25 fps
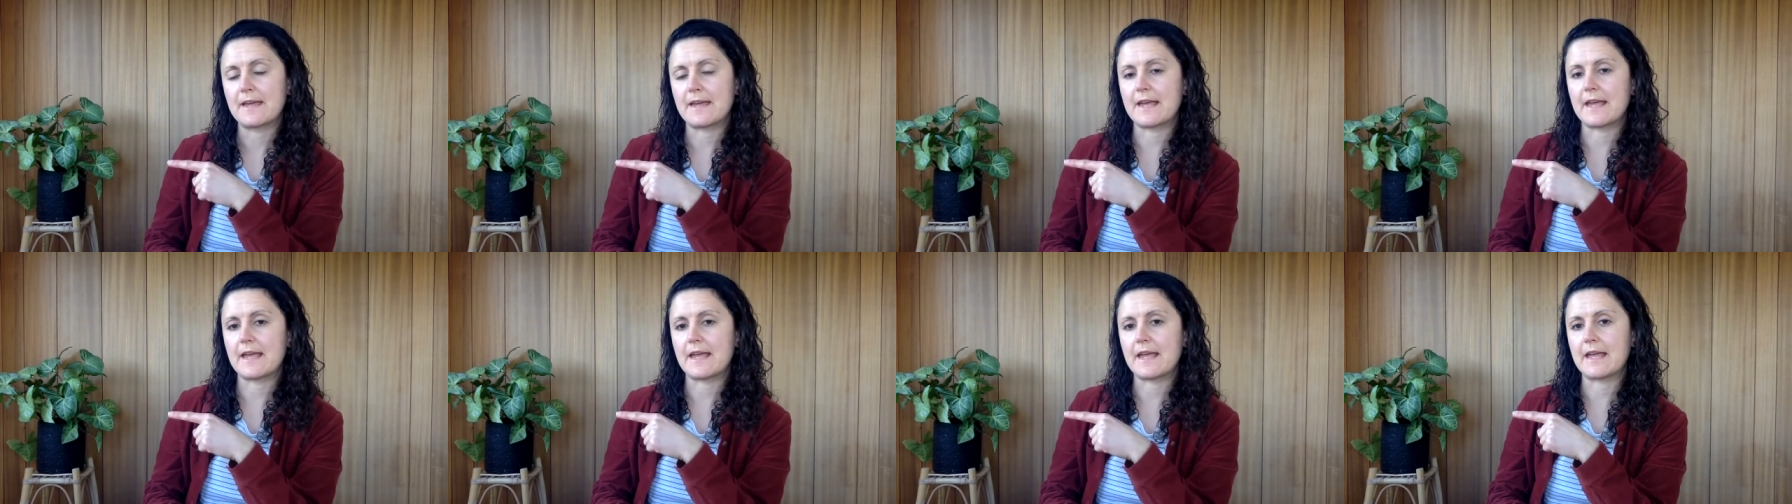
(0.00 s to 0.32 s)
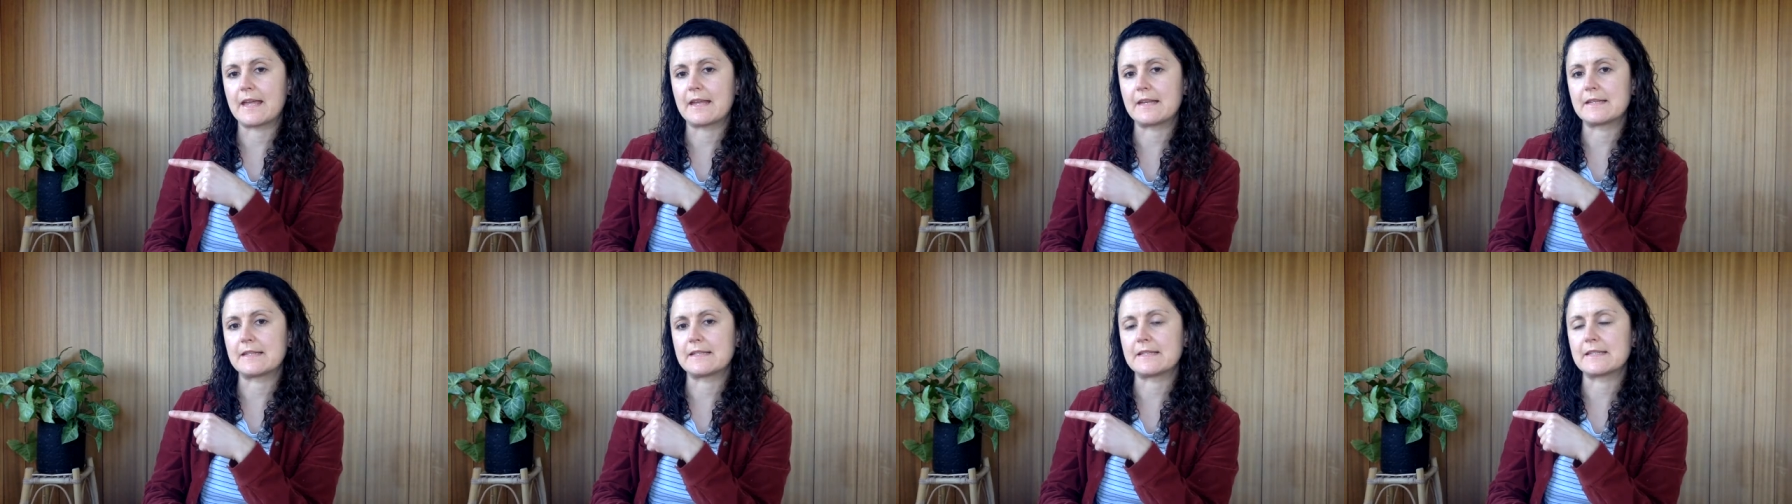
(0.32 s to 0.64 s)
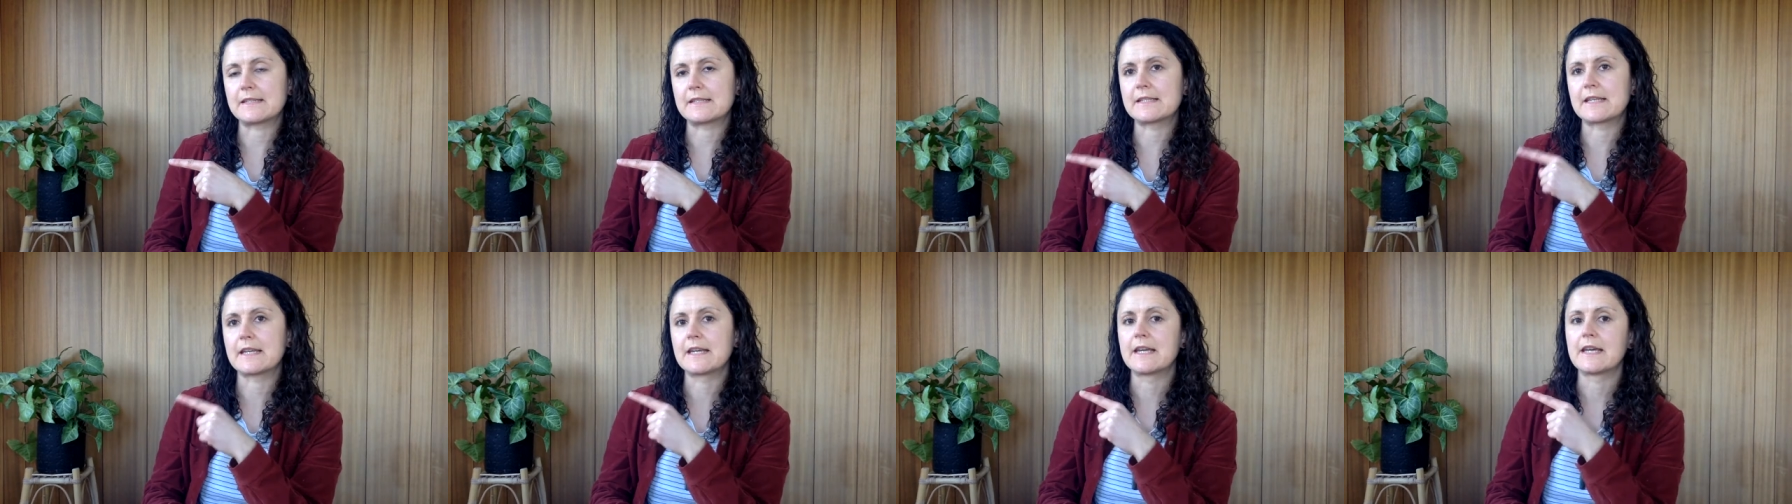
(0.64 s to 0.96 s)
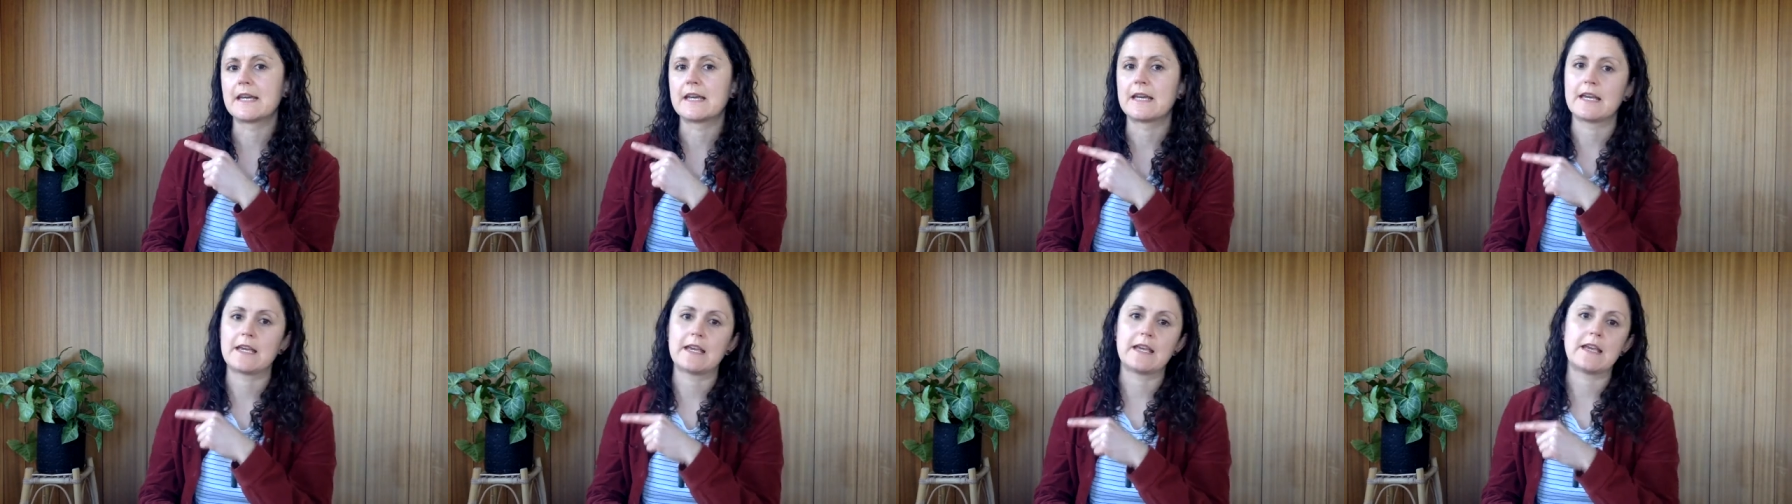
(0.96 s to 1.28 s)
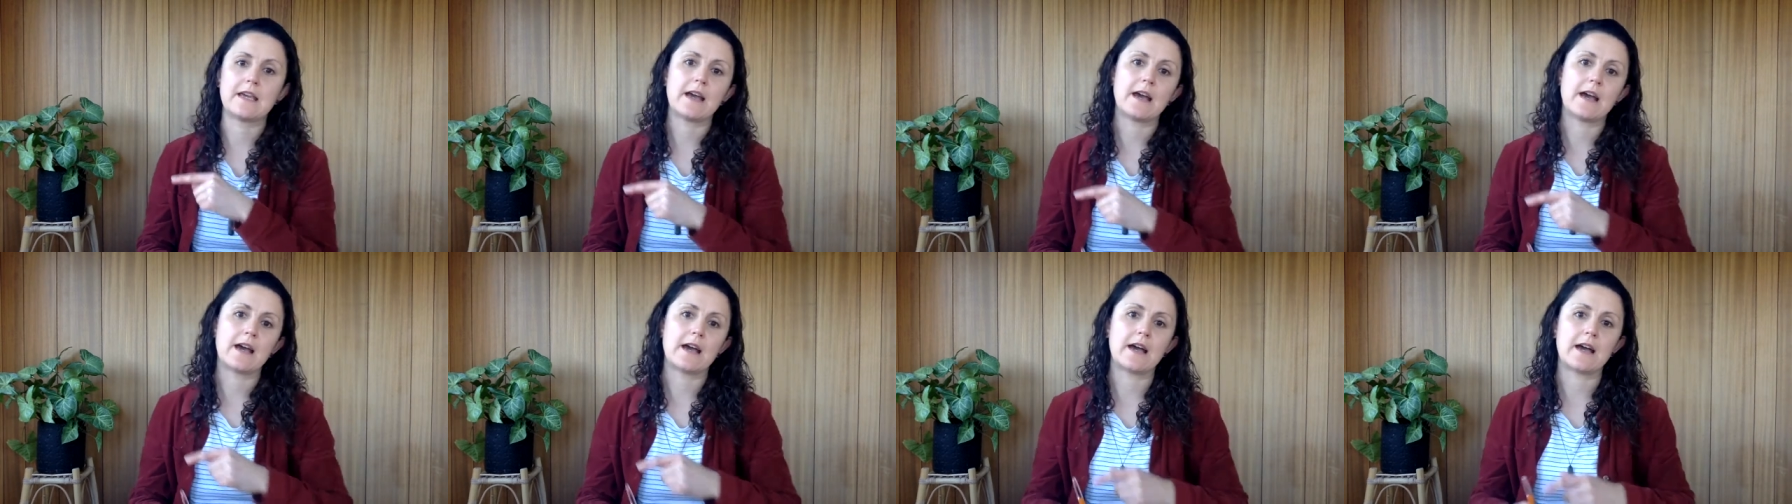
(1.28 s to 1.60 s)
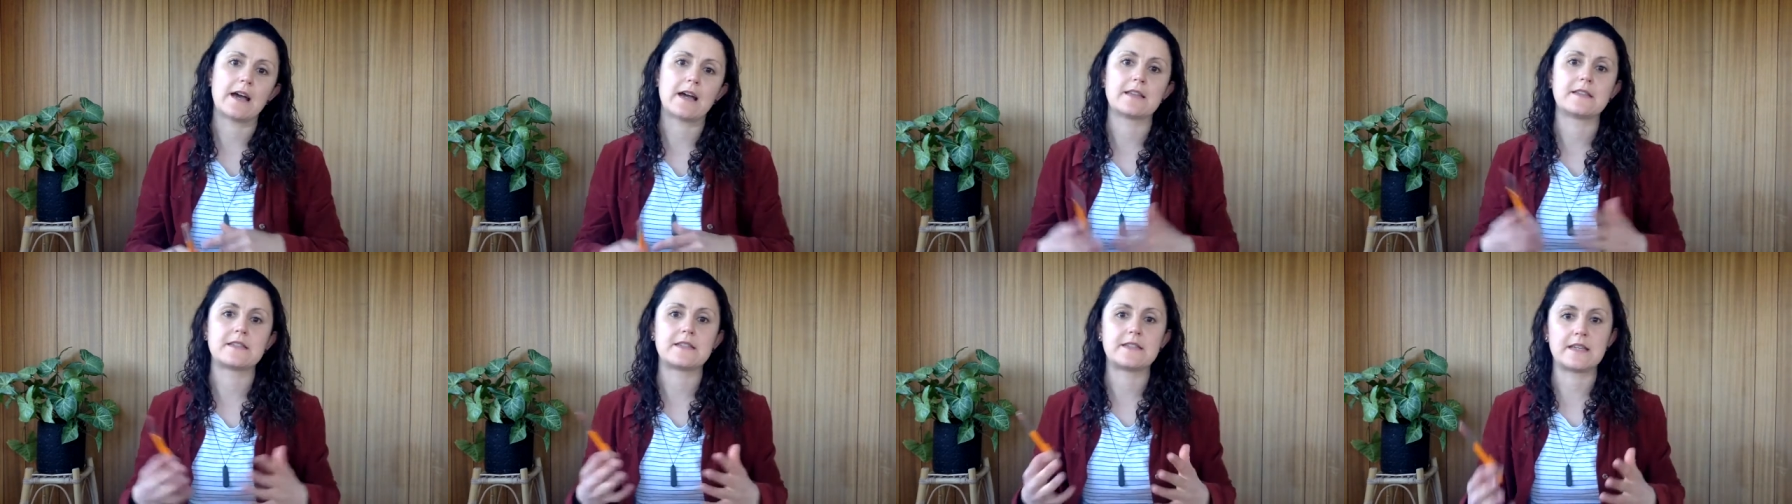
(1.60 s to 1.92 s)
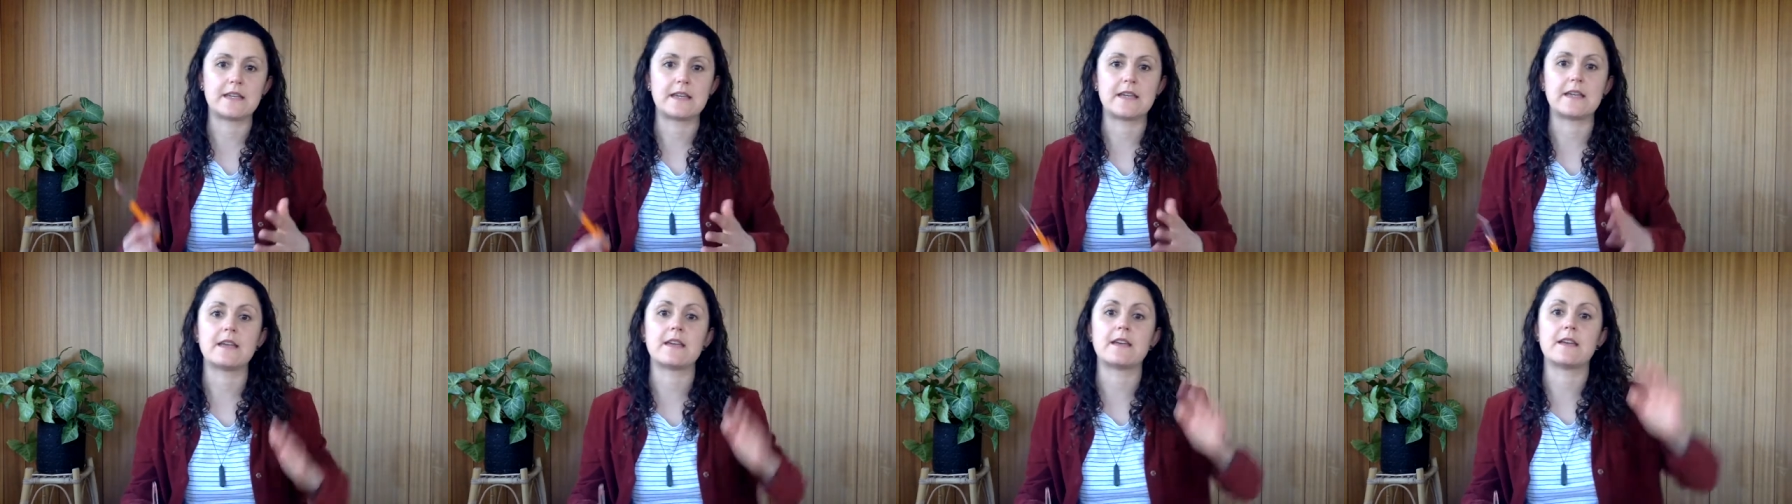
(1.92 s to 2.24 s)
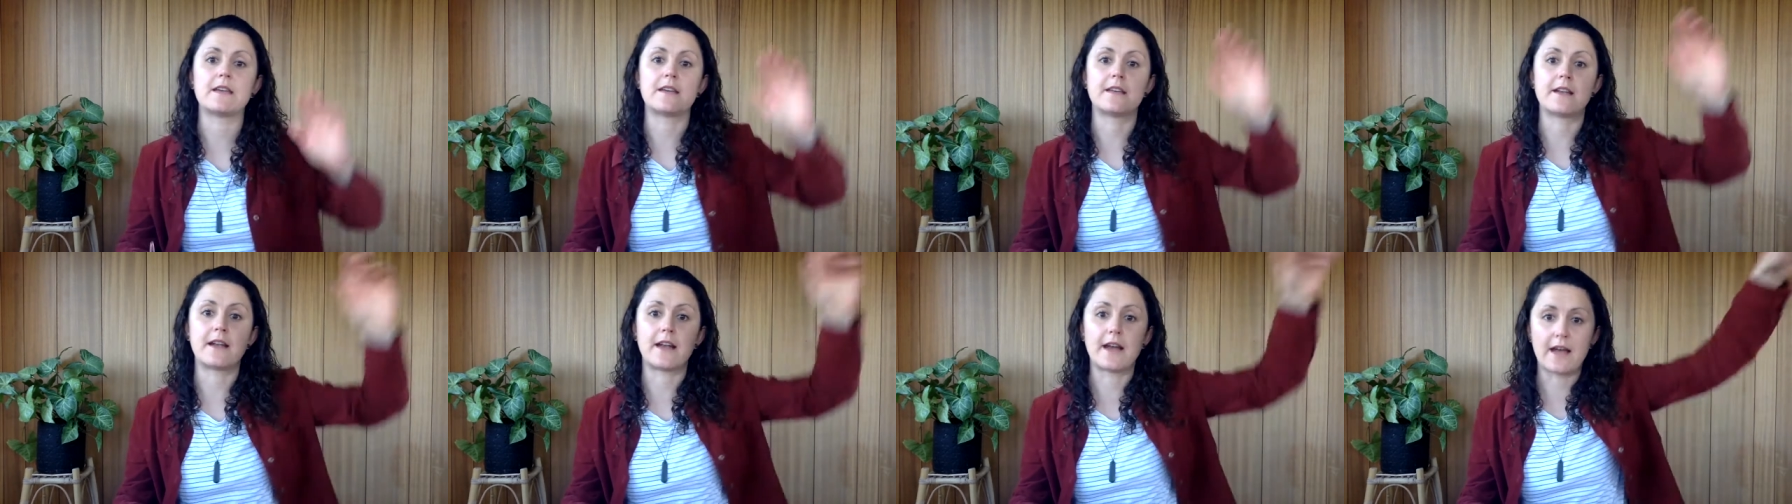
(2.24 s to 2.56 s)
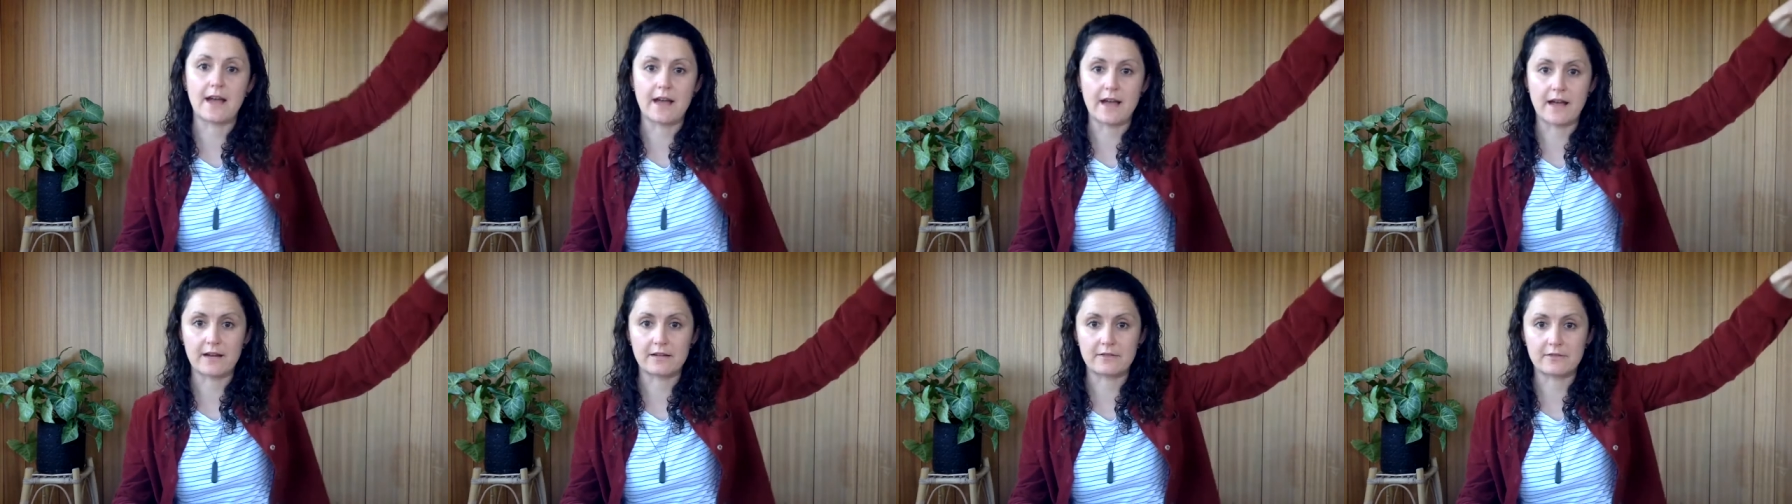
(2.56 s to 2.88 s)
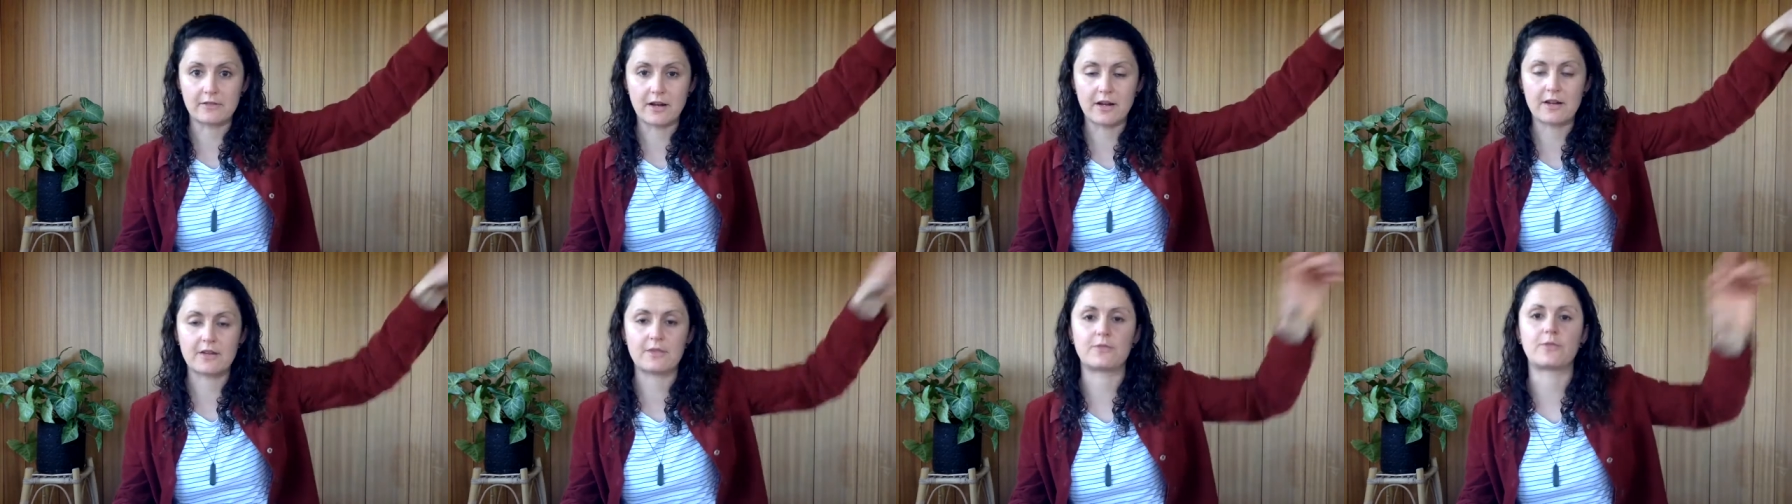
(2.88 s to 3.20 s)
And he aha te rā, right?